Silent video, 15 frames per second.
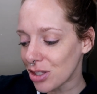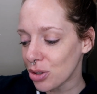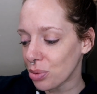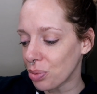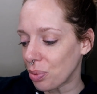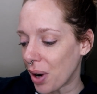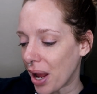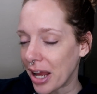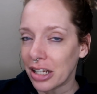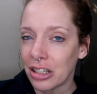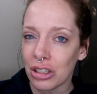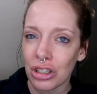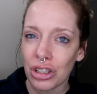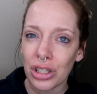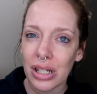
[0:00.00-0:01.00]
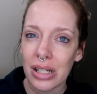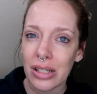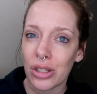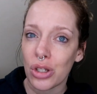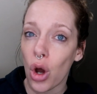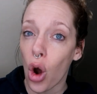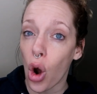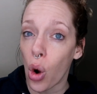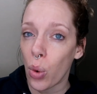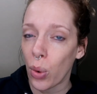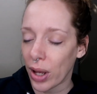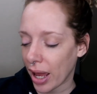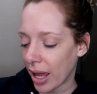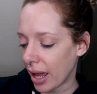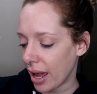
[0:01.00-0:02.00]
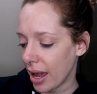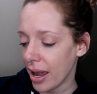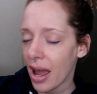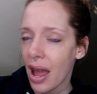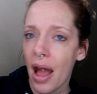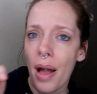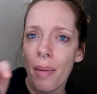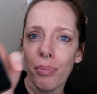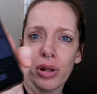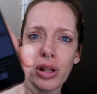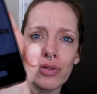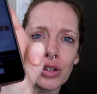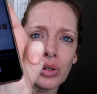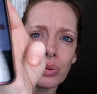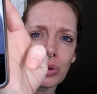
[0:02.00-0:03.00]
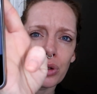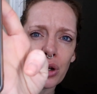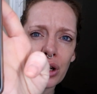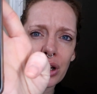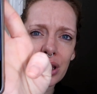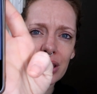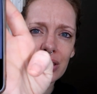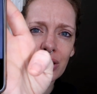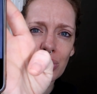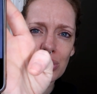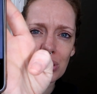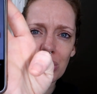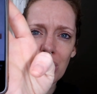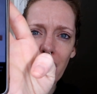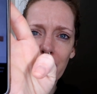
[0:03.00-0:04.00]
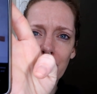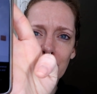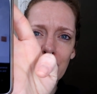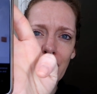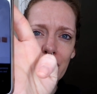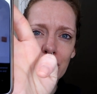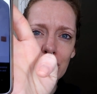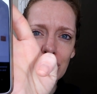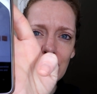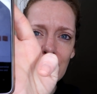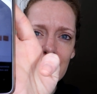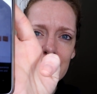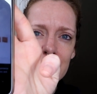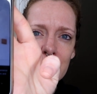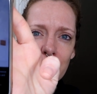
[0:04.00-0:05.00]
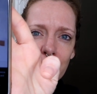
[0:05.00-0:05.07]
the range is okay, but if you look, there's a lot of lighter shades